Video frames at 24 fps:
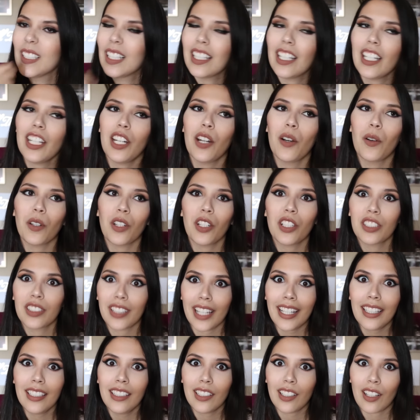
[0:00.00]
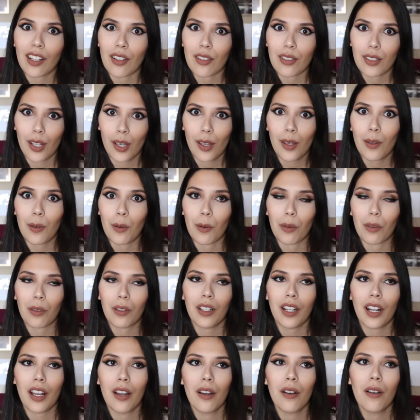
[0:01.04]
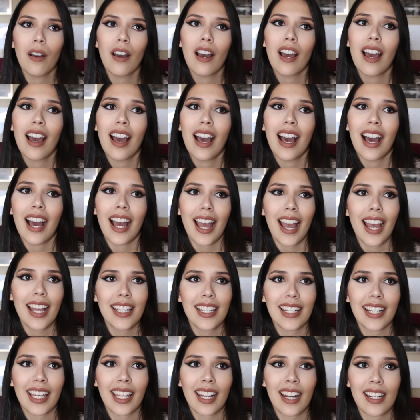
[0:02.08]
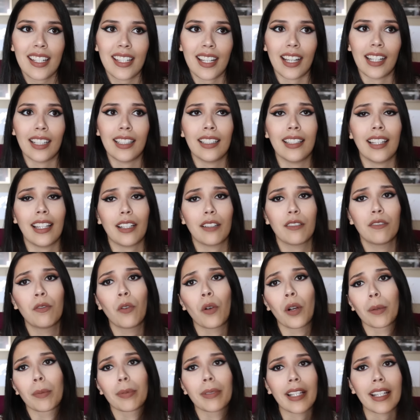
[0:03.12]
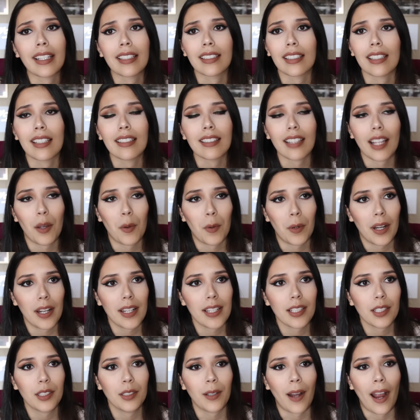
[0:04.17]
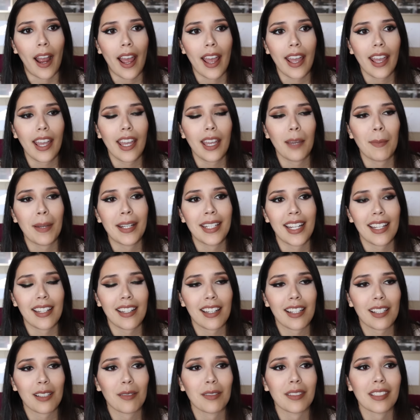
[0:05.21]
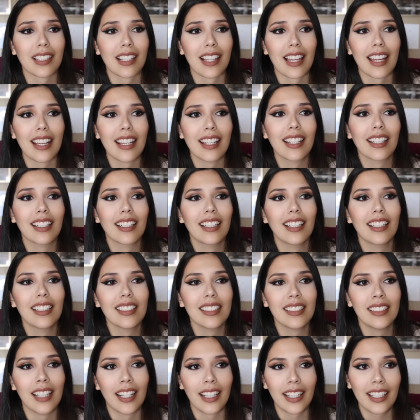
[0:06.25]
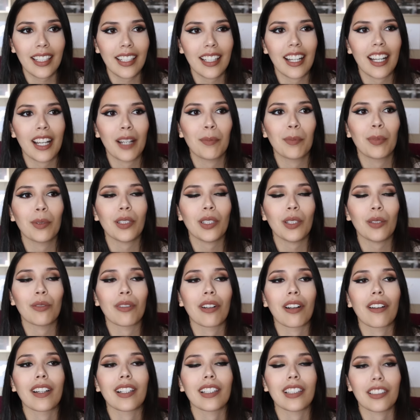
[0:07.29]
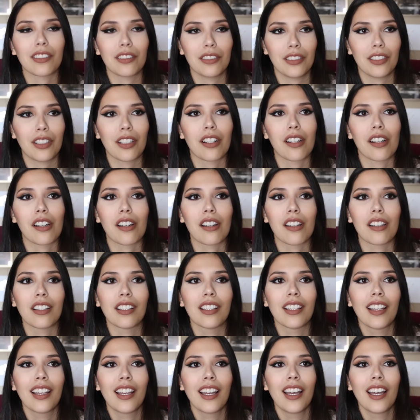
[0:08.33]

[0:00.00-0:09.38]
you know, you're sanding your tooth, you know? I had to get it done in like 4 places. I wanted to cry, and my dentist was like, suck it up, you are a little girl,